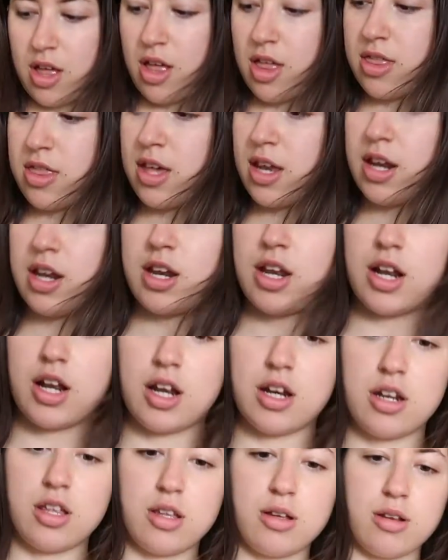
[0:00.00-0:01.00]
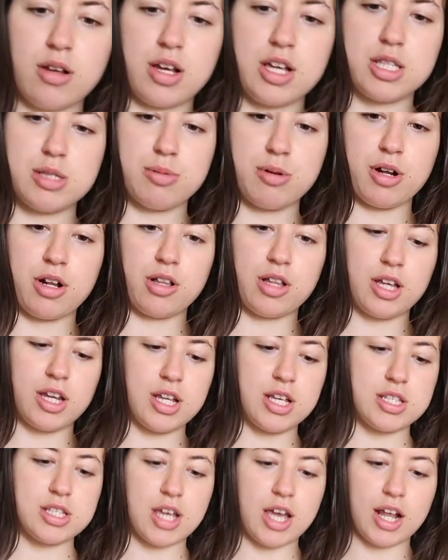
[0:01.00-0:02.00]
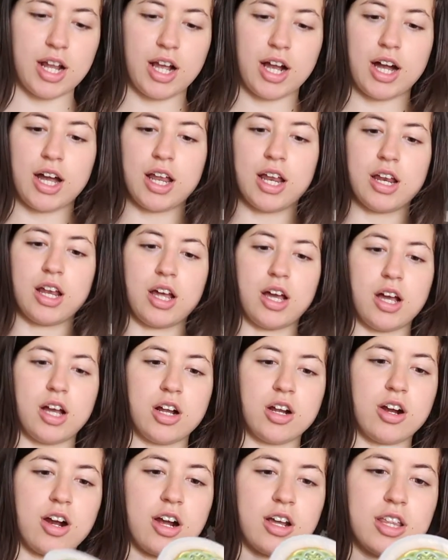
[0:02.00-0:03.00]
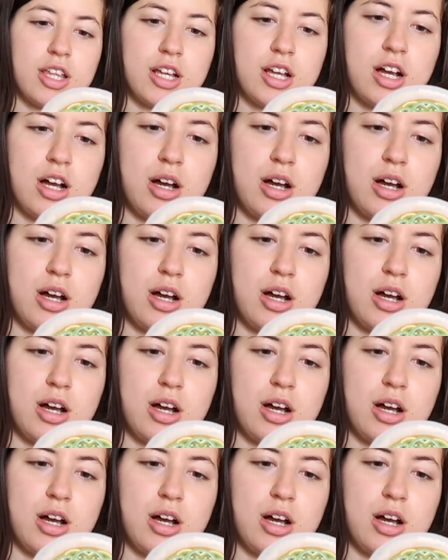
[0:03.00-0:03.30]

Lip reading: And then I got another iceberg lettuce. I got a garlic